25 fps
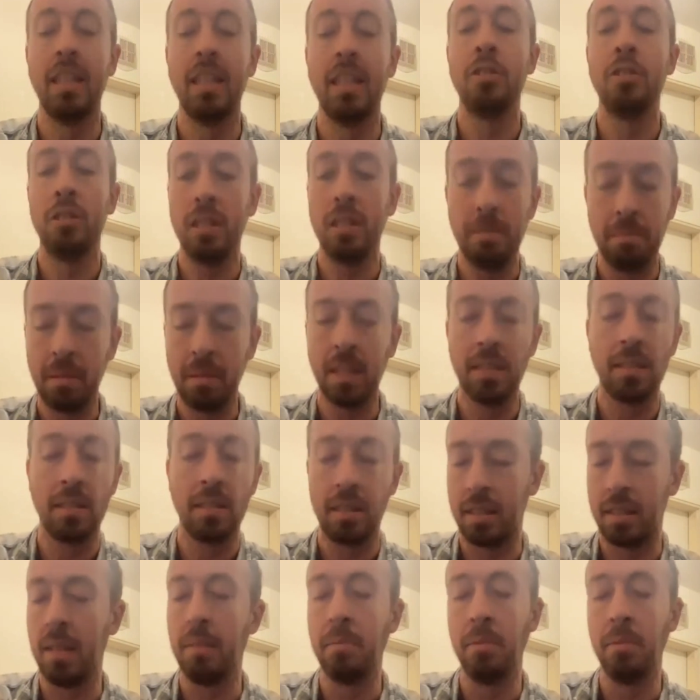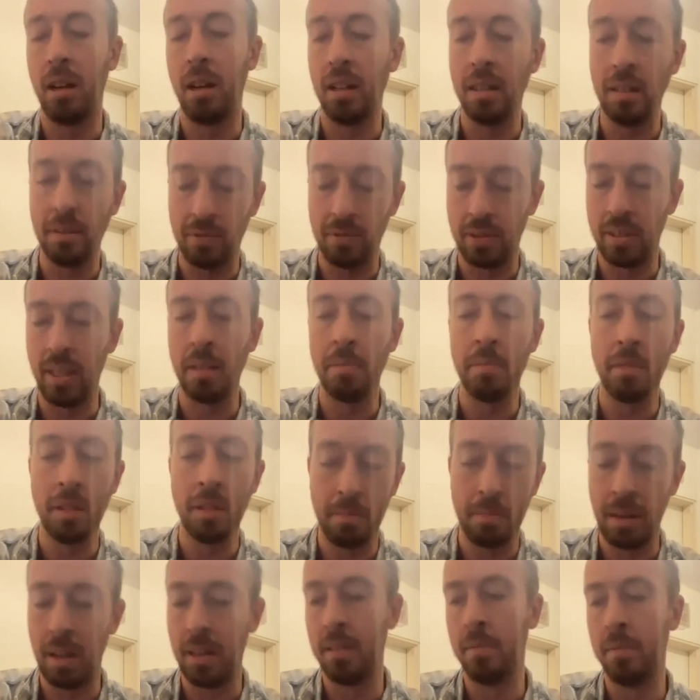essentially makes the same kind of
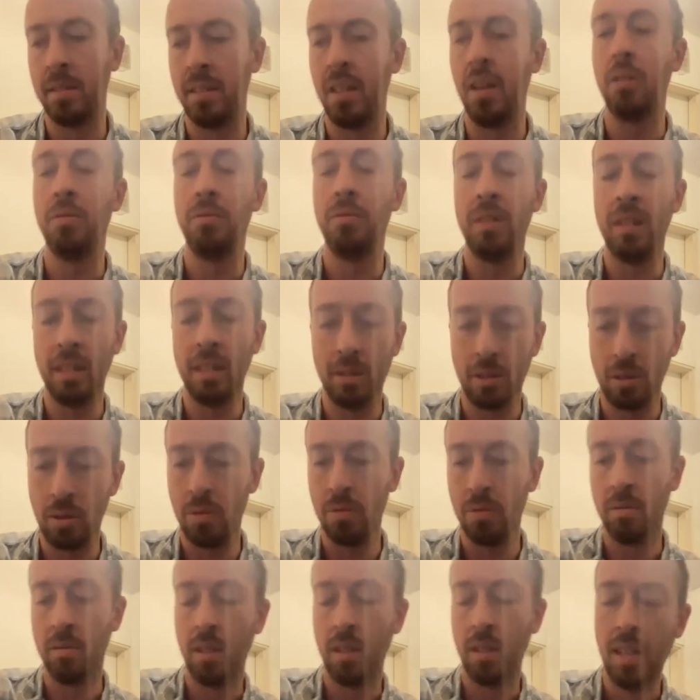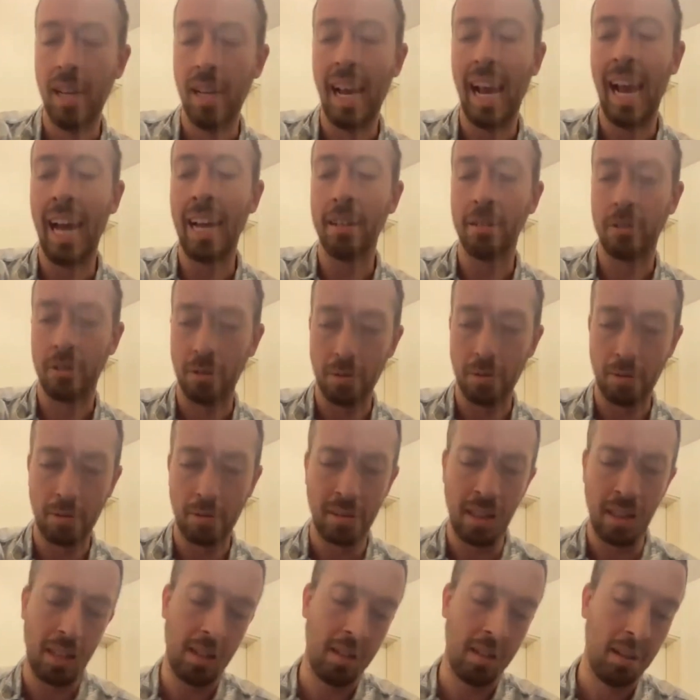statement about himself and his own
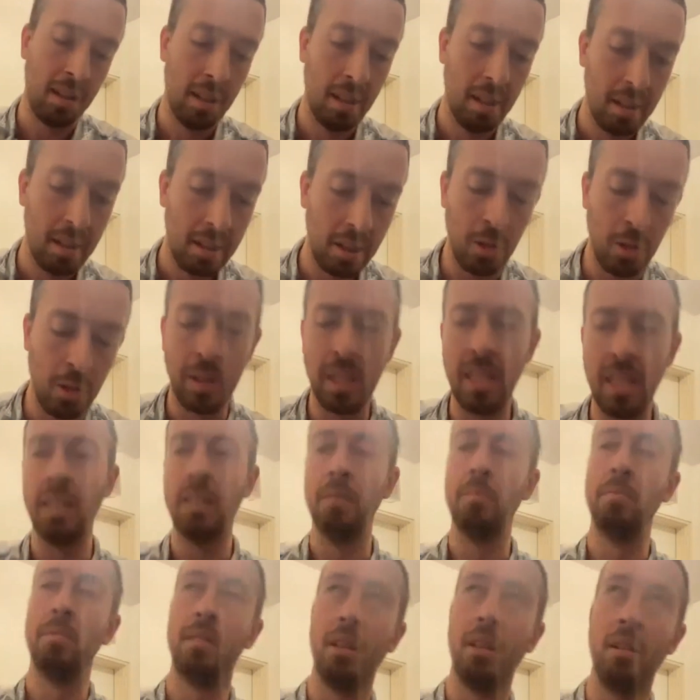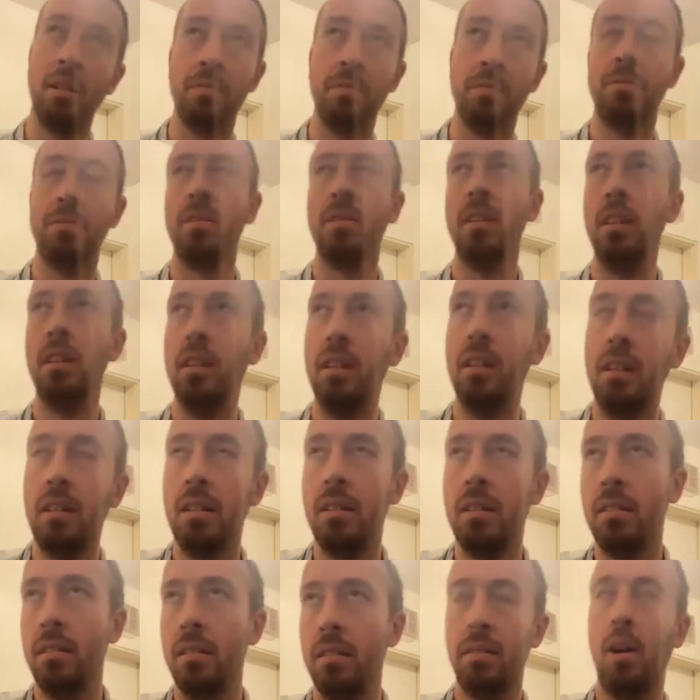attitudes, that, you know, he himself
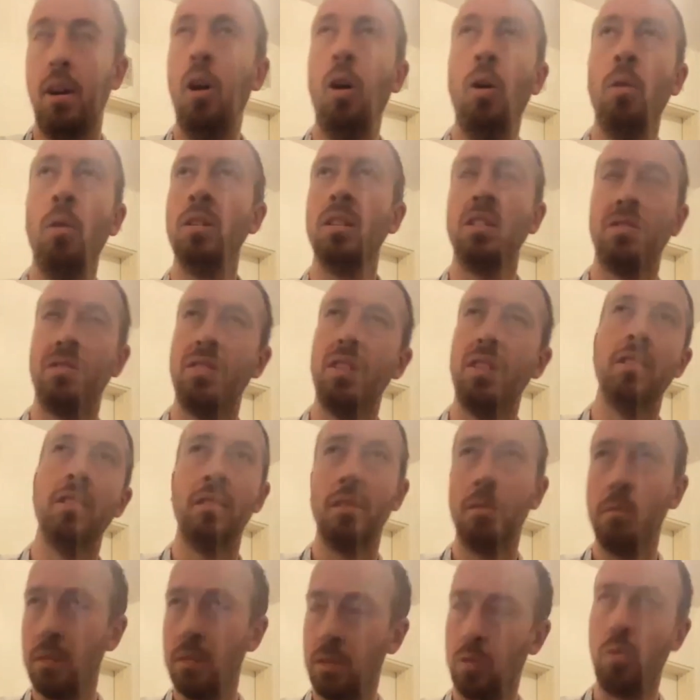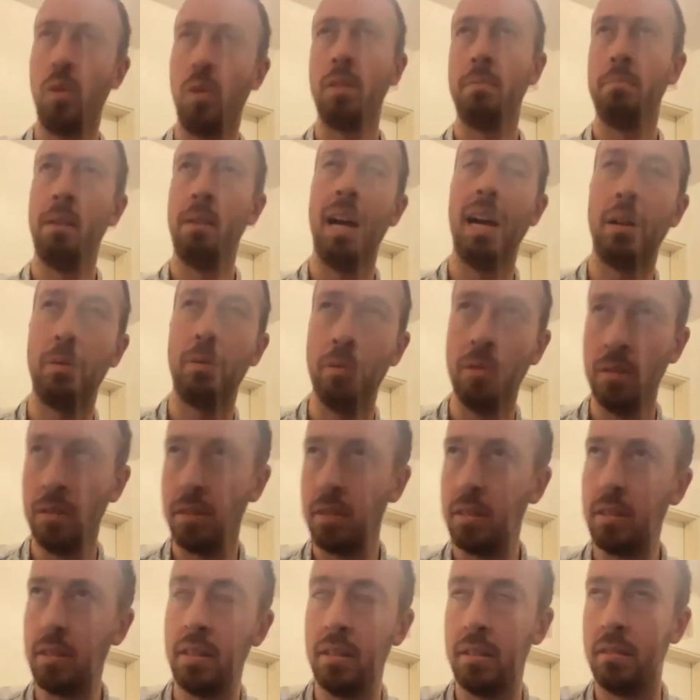always felt it was quite
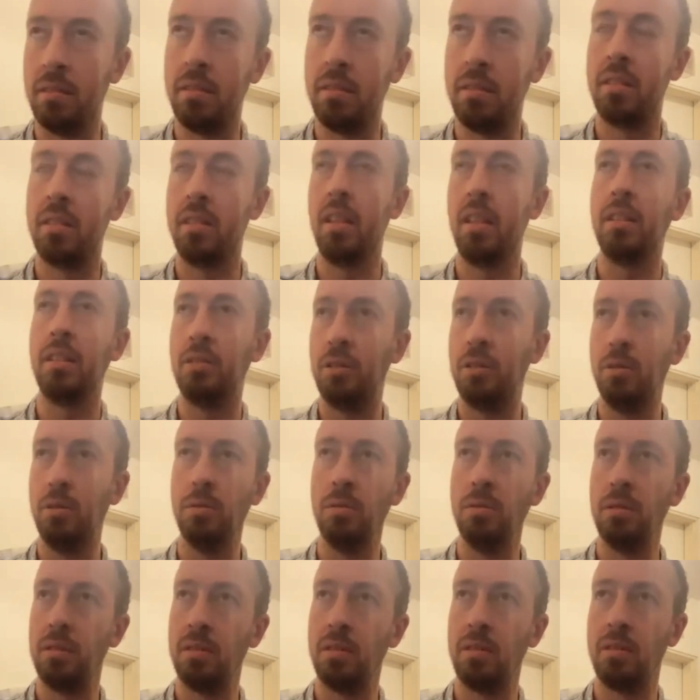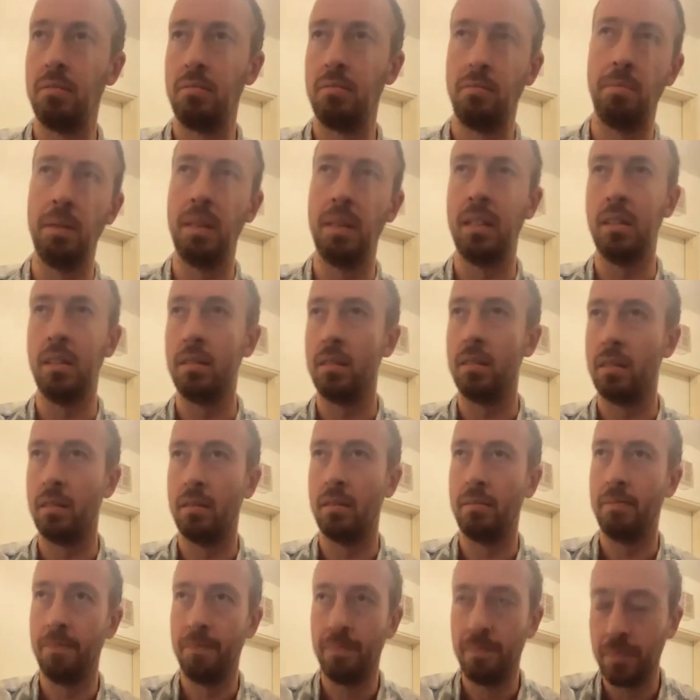backward to dislike Jews
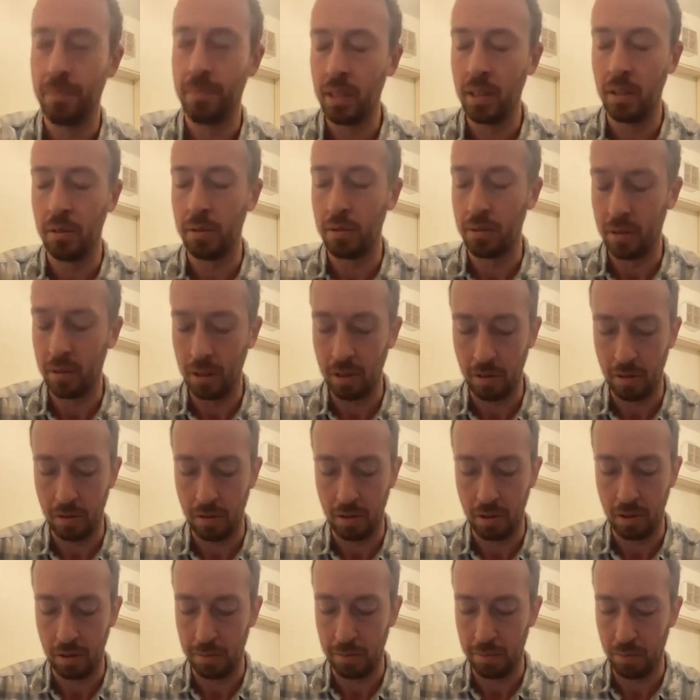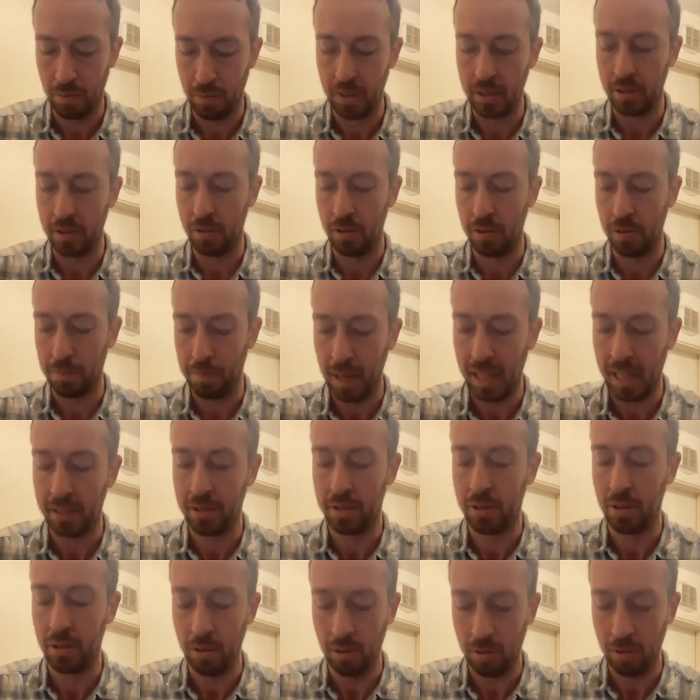because, you know, your priest or
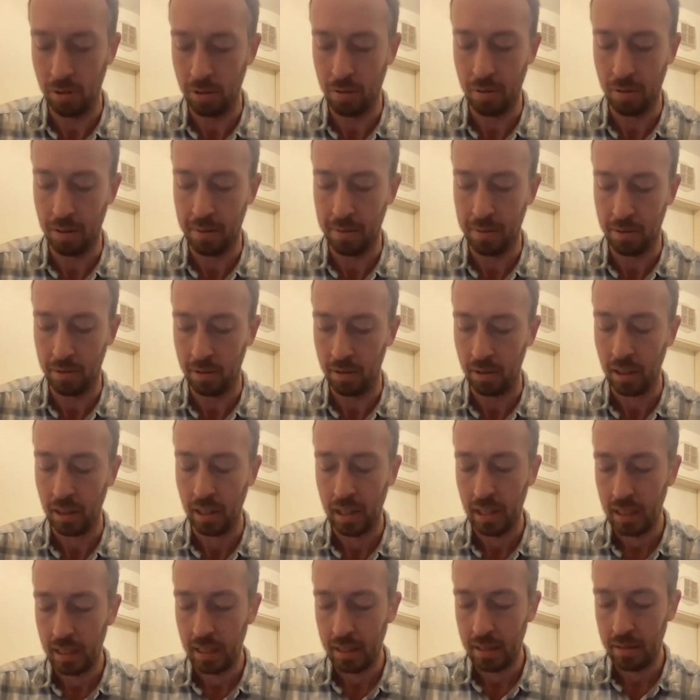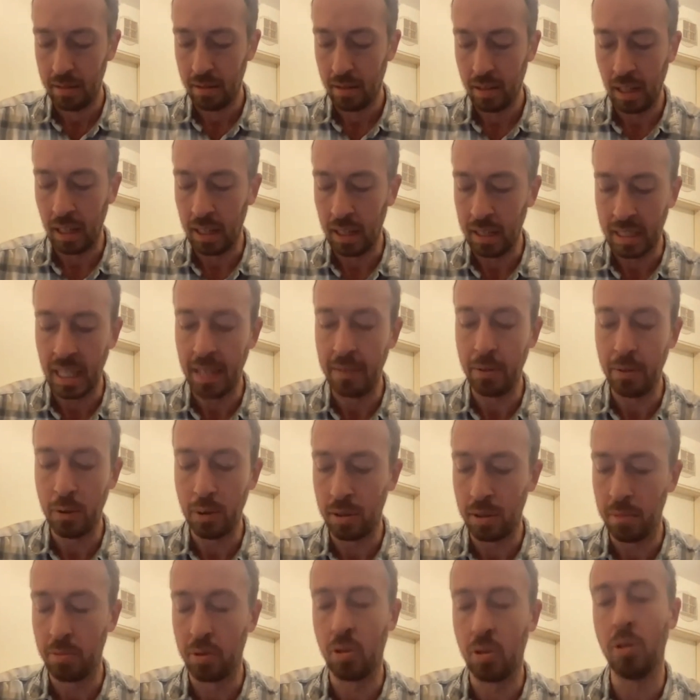pastor or whoever gave
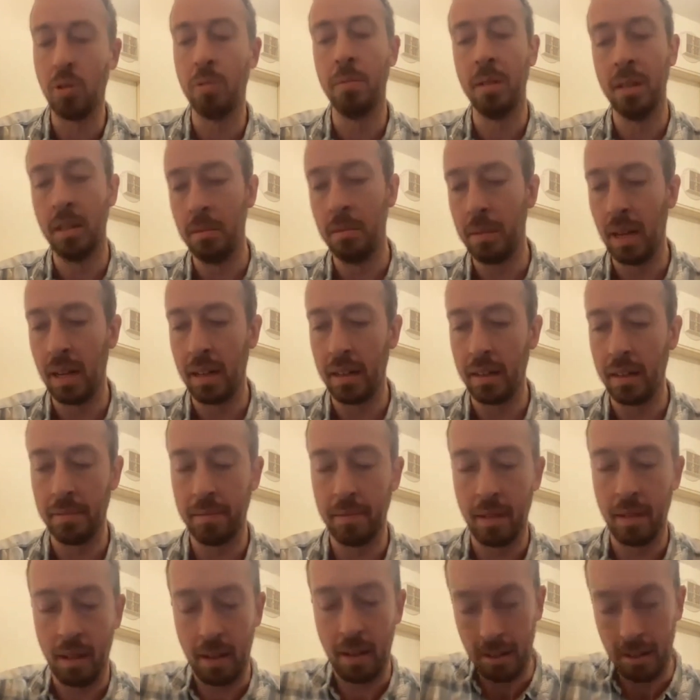you some sermon about it.